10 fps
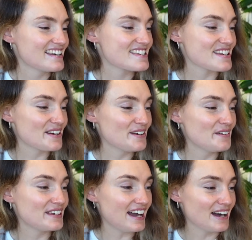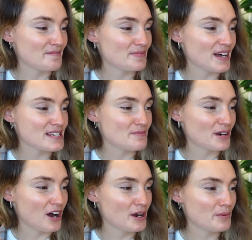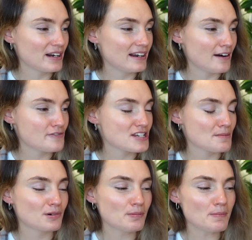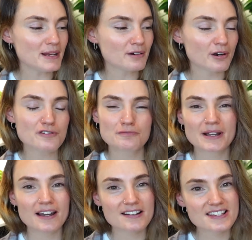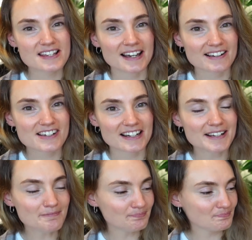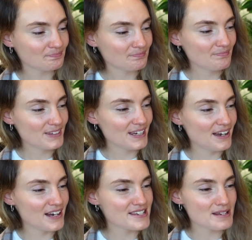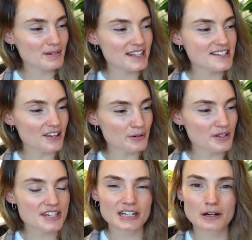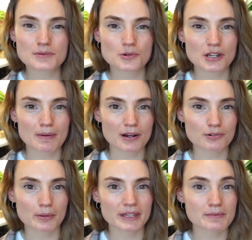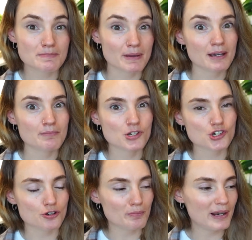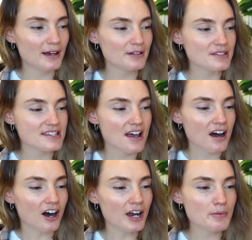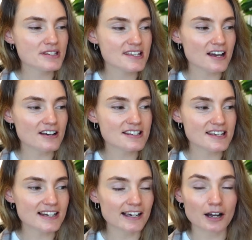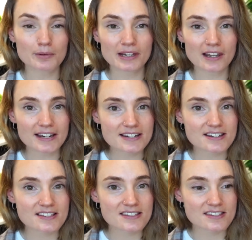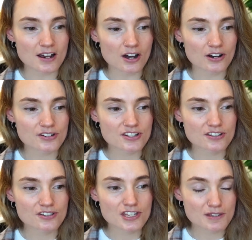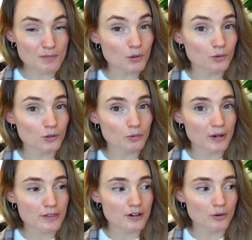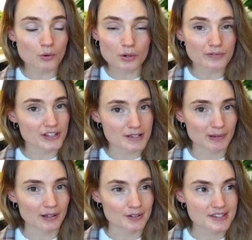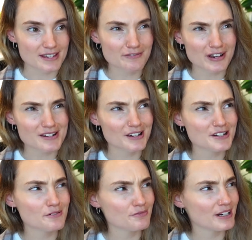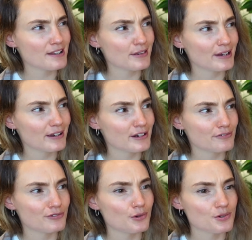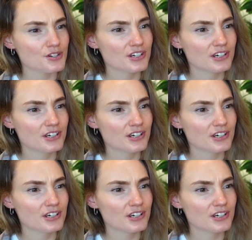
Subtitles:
So yeah, that's one I would love to probably grow from a cutting, actually. Some of these other ones, I know I'm talking about growing them as big mature plants. I would say ideally I would like to start small with all of these plants. In fact, I don't really think I can afford